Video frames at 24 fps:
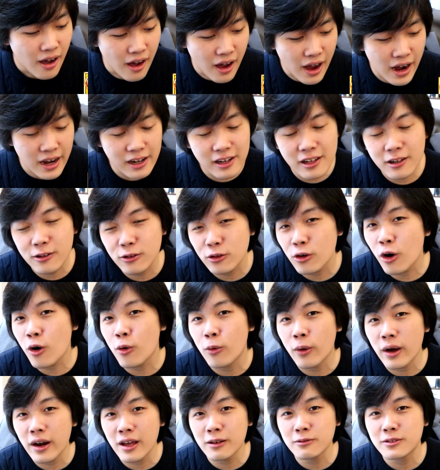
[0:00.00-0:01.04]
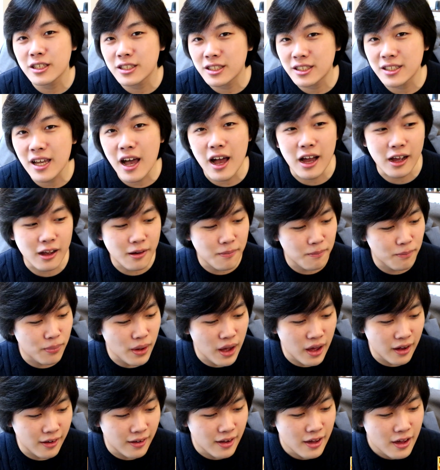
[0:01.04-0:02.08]
I did not want him to suck,
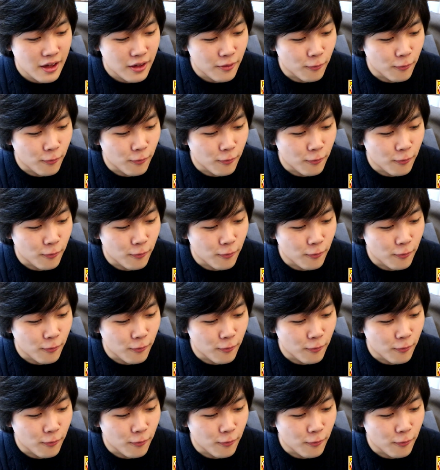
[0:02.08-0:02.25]
but